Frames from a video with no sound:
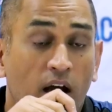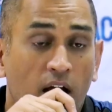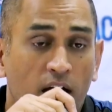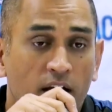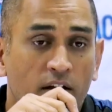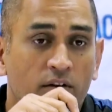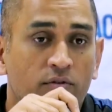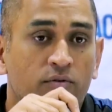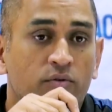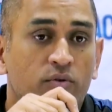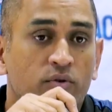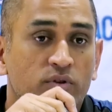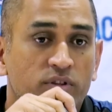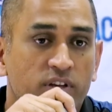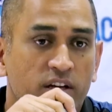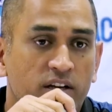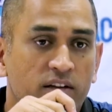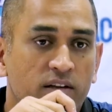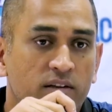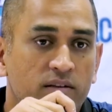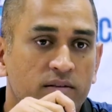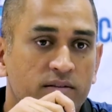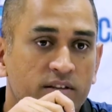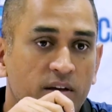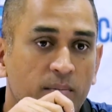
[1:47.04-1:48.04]
And of course,
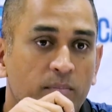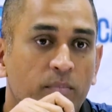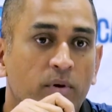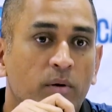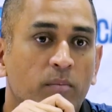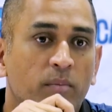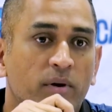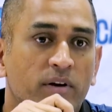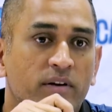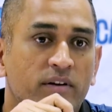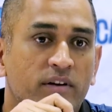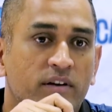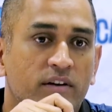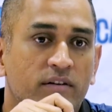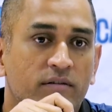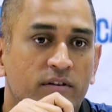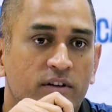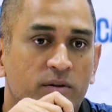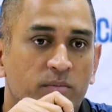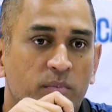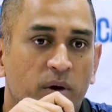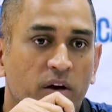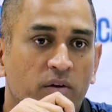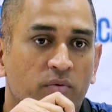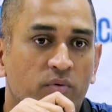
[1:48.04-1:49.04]
I'll supplement it
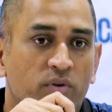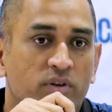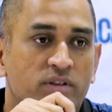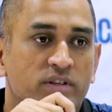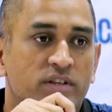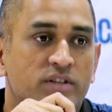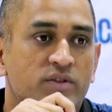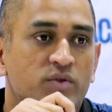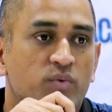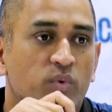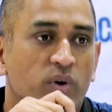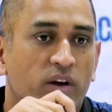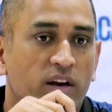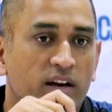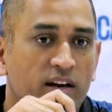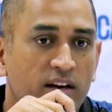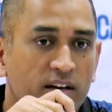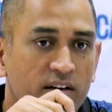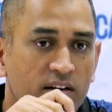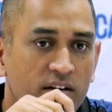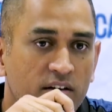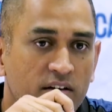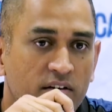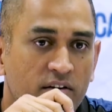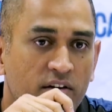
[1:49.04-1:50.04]
with my visits where I
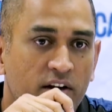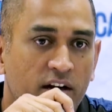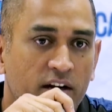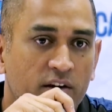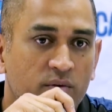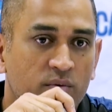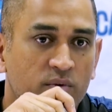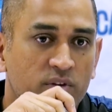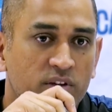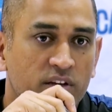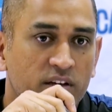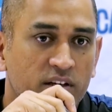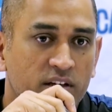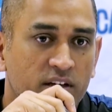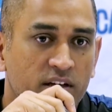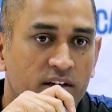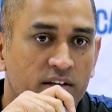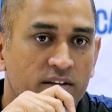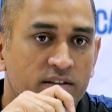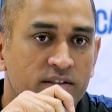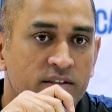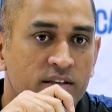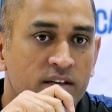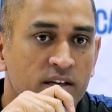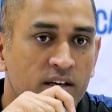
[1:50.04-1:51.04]
can interact with the
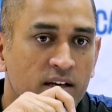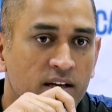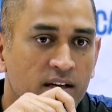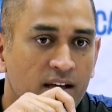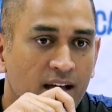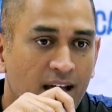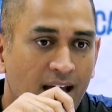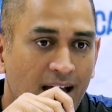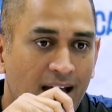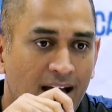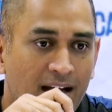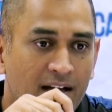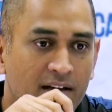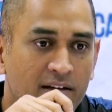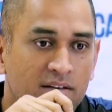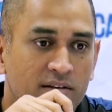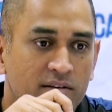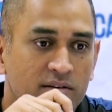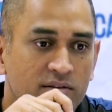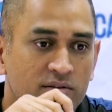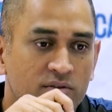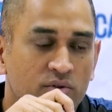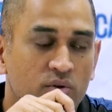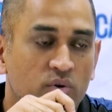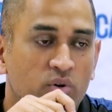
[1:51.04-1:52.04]
kids
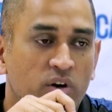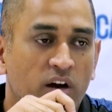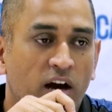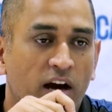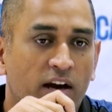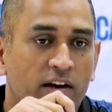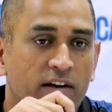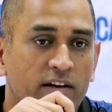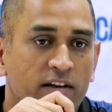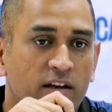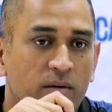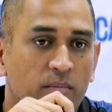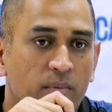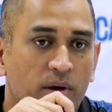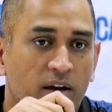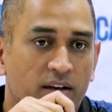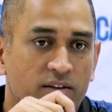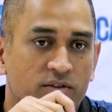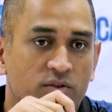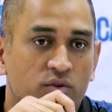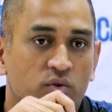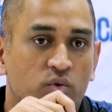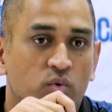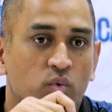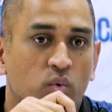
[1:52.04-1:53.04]
and, you know, guide them
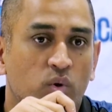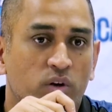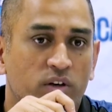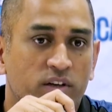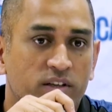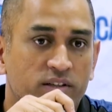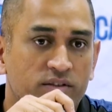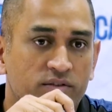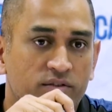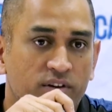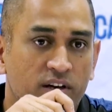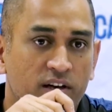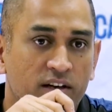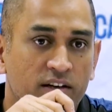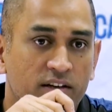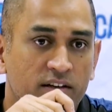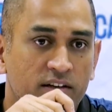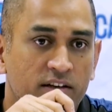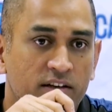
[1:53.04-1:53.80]
as to what is really